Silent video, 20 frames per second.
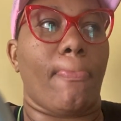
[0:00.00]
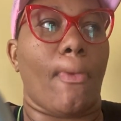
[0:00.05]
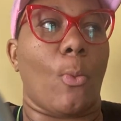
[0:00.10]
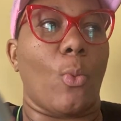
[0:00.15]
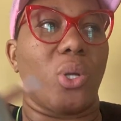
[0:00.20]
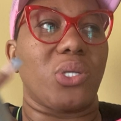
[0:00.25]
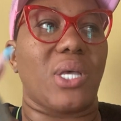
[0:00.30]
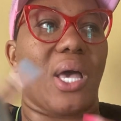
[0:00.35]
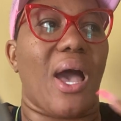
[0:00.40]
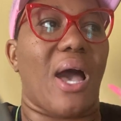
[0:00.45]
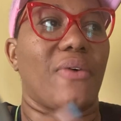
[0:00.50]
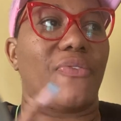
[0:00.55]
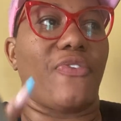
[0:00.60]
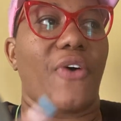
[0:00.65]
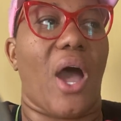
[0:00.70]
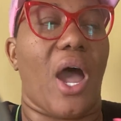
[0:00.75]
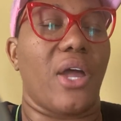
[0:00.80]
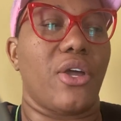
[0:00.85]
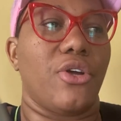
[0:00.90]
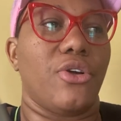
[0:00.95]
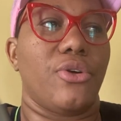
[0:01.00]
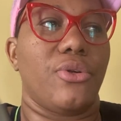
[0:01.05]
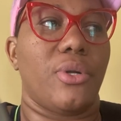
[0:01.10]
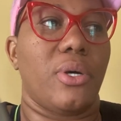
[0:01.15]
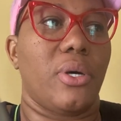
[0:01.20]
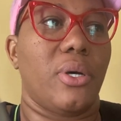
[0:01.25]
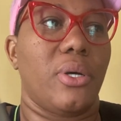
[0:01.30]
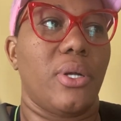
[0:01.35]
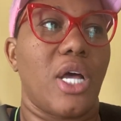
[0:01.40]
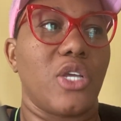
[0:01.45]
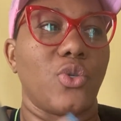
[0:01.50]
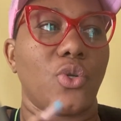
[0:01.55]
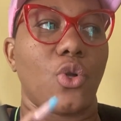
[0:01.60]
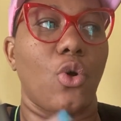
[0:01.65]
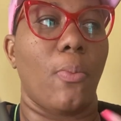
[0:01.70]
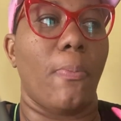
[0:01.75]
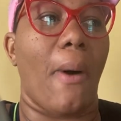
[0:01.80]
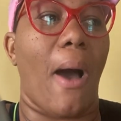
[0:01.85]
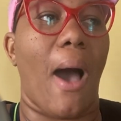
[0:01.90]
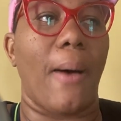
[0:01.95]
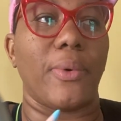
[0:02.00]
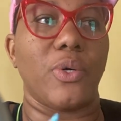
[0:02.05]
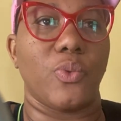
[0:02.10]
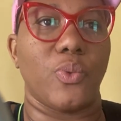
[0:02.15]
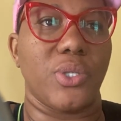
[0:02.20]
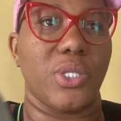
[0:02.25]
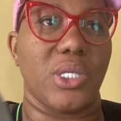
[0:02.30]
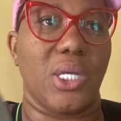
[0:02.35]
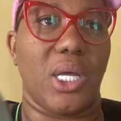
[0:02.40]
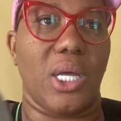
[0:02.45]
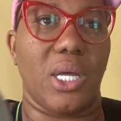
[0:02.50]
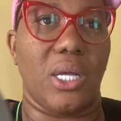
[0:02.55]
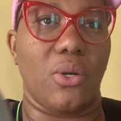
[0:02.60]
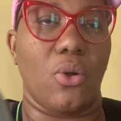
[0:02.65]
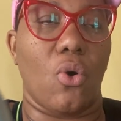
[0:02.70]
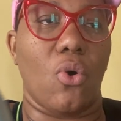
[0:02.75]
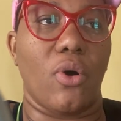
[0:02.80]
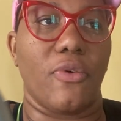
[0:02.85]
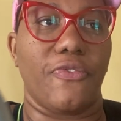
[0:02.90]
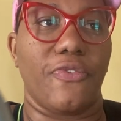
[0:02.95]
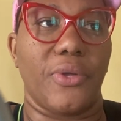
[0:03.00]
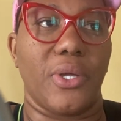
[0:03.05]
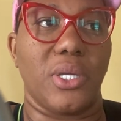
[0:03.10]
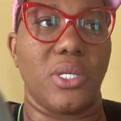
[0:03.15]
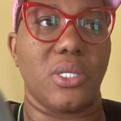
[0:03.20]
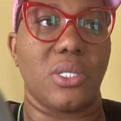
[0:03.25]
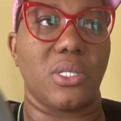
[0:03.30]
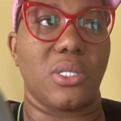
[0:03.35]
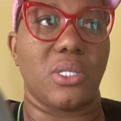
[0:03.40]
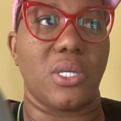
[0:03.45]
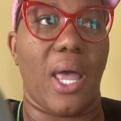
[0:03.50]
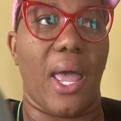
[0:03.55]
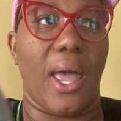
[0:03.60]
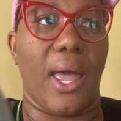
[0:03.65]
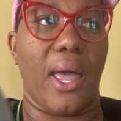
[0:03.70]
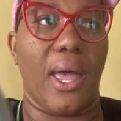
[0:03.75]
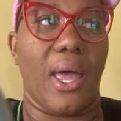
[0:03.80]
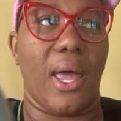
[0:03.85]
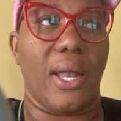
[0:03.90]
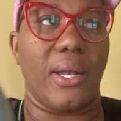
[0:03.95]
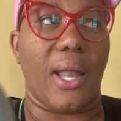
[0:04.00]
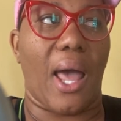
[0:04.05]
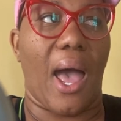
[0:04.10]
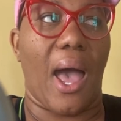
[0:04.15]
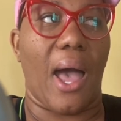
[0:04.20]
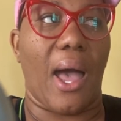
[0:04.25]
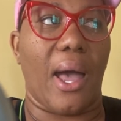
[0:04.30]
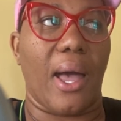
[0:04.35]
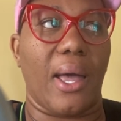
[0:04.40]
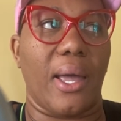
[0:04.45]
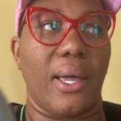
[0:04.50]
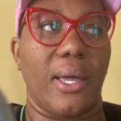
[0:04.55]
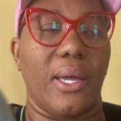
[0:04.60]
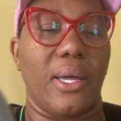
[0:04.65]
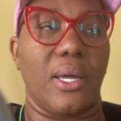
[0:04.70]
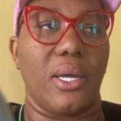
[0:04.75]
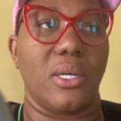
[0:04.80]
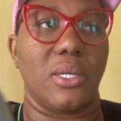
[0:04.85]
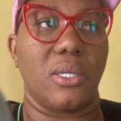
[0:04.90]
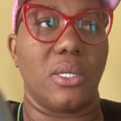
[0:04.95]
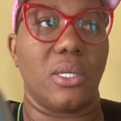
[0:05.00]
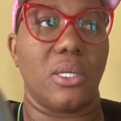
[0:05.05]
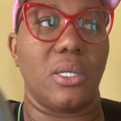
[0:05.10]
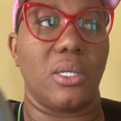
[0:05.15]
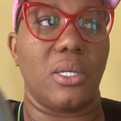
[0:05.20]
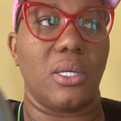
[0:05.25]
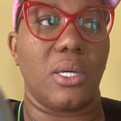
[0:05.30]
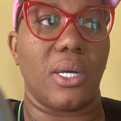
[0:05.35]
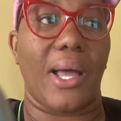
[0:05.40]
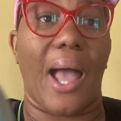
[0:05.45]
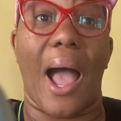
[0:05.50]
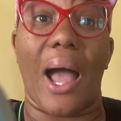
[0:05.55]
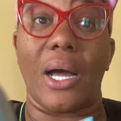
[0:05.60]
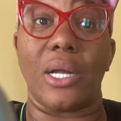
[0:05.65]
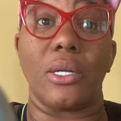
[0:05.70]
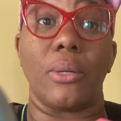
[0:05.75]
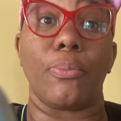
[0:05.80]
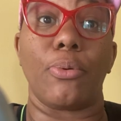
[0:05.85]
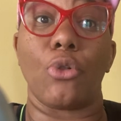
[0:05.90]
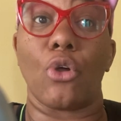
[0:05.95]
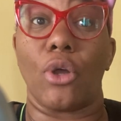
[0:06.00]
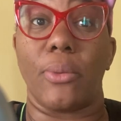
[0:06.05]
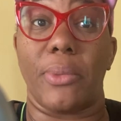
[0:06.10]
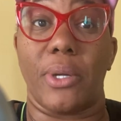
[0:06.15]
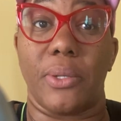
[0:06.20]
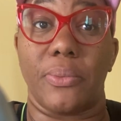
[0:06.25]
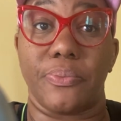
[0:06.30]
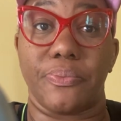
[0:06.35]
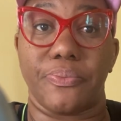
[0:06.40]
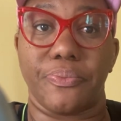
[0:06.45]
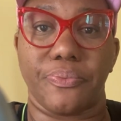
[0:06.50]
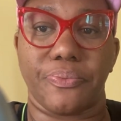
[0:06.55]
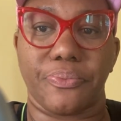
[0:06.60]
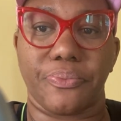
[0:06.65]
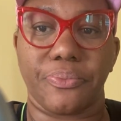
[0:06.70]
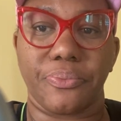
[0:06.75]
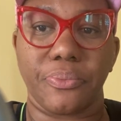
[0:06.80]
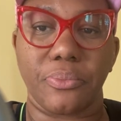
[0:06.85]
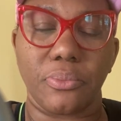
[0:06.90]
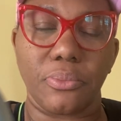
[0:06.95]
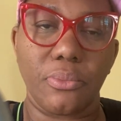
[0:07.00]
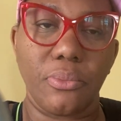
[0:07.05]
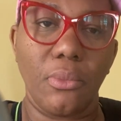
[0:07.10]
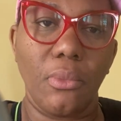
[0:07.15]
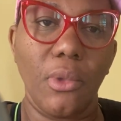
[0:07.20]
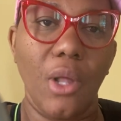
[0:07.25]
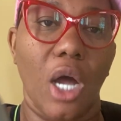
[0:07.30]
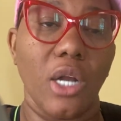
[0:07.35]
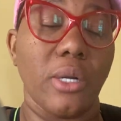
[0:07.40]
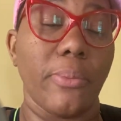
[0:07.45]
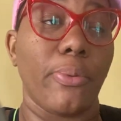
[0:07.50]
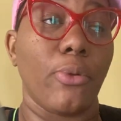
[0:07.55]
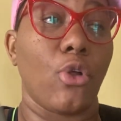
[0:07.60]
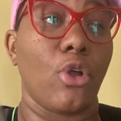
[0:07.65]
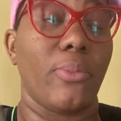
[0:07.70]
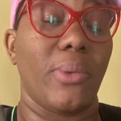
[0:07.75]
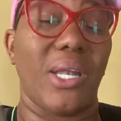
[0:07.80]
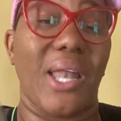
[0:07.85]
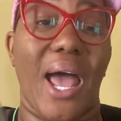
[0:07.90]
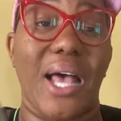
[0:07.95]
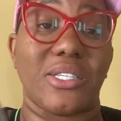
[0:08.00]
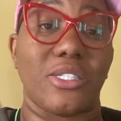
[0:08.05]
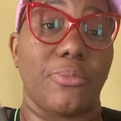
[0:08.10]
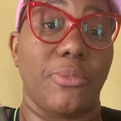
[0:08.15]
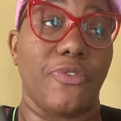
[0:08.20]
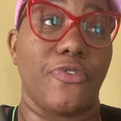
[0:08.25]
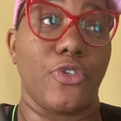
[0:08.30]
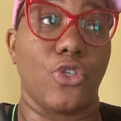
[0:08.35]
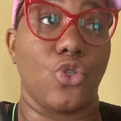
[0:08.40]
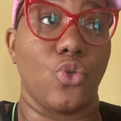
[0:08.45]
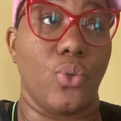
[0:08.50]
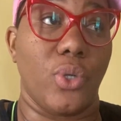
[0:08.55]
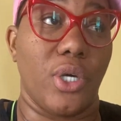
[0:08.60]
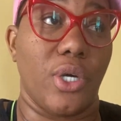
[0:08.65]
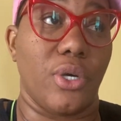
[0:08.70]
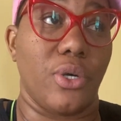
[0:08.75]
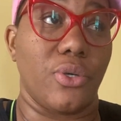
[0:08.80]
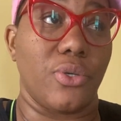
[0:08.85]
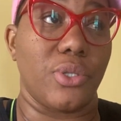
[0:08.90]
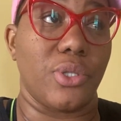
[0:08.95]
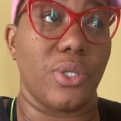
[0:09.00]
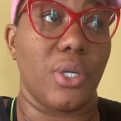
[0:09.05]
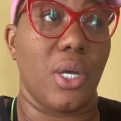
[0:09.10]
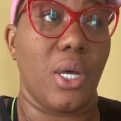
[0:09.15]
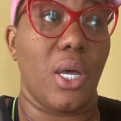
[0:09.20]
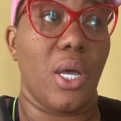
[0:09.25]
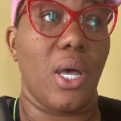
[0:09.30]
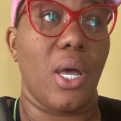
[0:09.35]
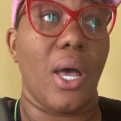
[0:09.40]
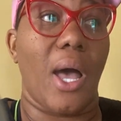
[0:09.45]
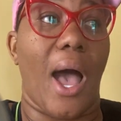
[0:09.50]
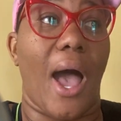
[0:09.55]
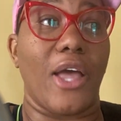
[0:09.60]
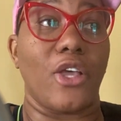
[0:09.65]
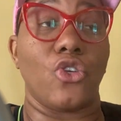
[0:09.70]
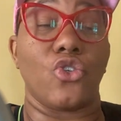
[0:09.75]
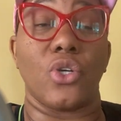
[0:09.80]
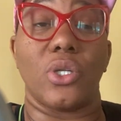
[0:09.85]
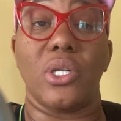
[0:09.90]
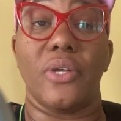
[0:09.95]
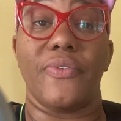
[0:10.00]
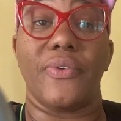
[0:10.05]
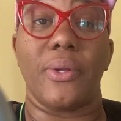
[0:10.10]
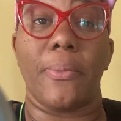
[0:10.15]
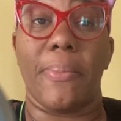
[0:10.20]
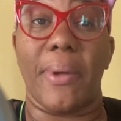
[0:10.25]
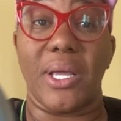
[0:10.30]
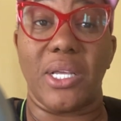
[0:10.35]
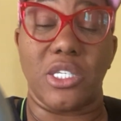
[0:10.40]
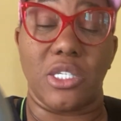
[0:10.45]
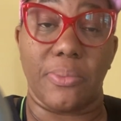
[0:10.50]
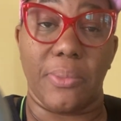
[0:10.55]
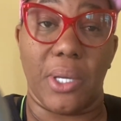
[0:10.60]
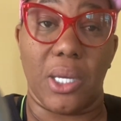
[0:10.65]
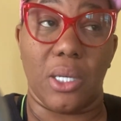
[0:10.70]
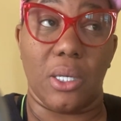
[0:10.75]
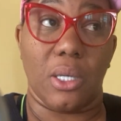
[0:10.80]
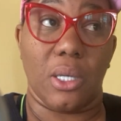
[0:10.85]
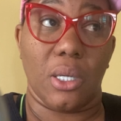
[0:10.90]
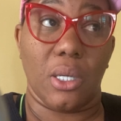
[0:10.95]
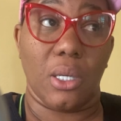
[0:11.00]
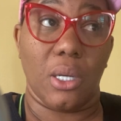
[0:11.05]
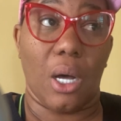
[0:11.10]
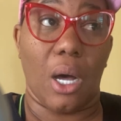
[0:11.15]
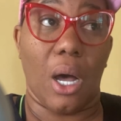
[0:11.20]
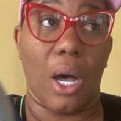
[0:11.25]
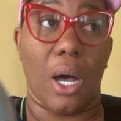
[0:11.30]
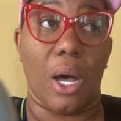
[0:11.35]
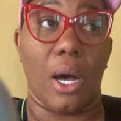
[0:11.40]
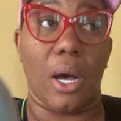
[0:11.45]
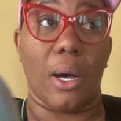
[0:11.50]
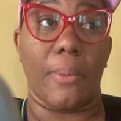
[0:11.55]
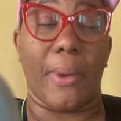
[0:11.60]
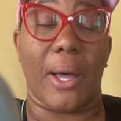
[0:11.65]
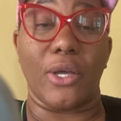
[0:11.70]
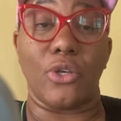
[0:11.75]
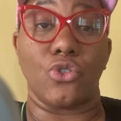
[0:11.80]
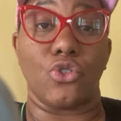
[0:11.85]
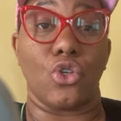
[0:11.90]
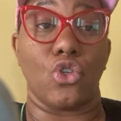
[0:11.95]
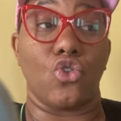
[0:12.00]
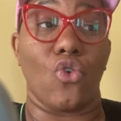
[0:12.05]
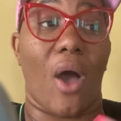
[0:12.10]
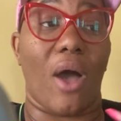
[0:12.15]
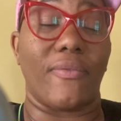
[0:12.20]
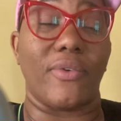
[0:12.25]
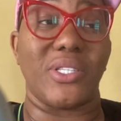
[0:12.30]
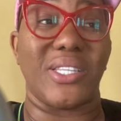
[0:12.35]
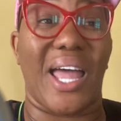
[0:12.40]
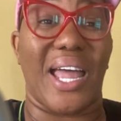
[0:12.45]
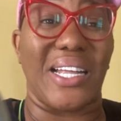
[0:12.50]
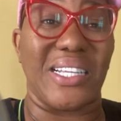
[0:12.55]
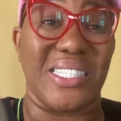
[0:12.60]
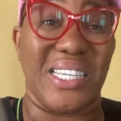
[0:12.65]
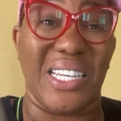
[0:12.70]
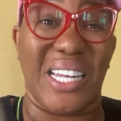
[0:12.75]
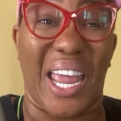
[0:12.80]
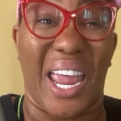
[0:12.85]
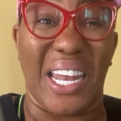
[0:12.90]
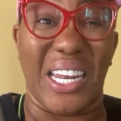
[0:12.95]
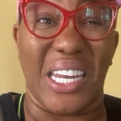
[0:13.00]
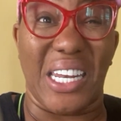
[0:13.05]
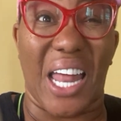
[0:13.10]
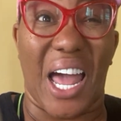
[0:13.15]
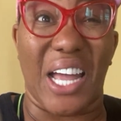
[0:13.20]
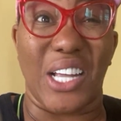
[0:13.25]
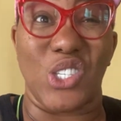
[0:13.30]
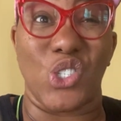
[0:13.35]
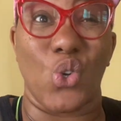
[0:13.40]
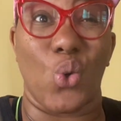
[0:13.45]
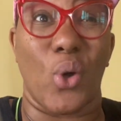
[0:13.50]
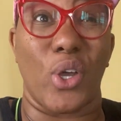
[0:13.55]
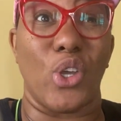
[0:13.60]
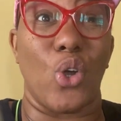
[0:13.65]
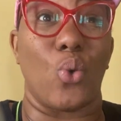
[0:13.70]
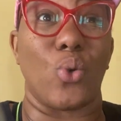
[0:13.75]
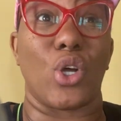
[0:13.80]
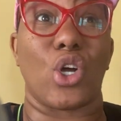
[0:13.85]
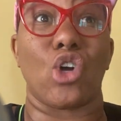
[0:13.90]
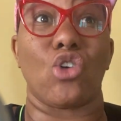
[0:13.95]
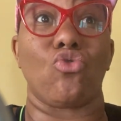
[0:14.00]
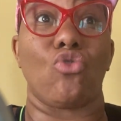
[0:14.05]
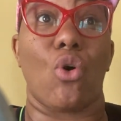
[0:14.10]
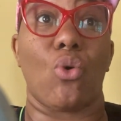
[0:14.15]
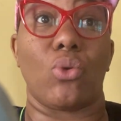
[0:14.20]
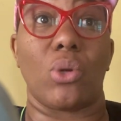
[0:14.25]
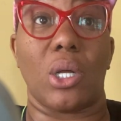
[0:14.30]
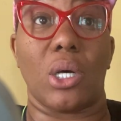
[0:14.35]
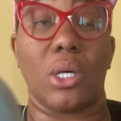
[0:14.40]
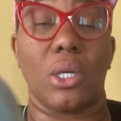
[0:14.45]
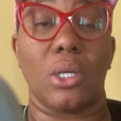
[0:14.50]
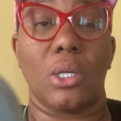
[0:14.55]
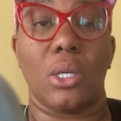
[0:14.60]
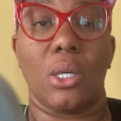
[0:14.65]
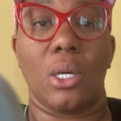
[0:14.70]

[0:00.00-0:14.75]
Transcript: once I got fired, that's when Obama was in office and I got unemployment. Unemployment lasted me for two years. I used to live in the basement. Um, I used to drive a 1989 Toyota Corolla